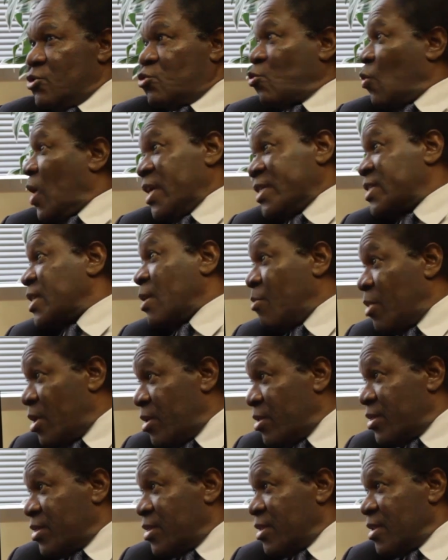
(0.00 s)
twice a
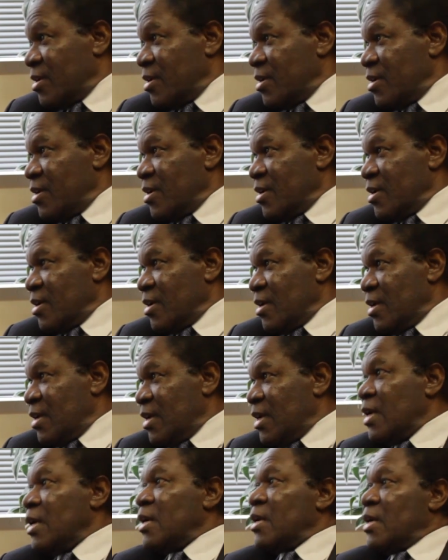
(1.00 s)
month,
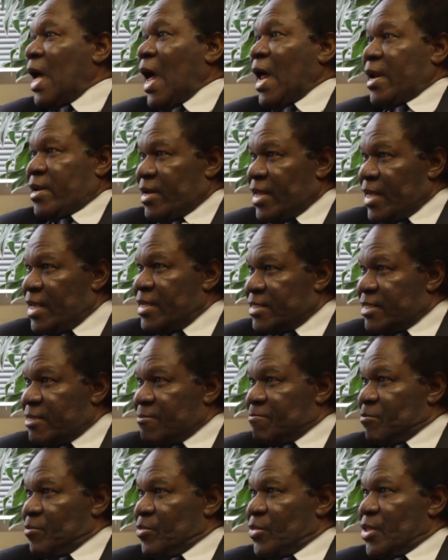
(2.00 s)
At least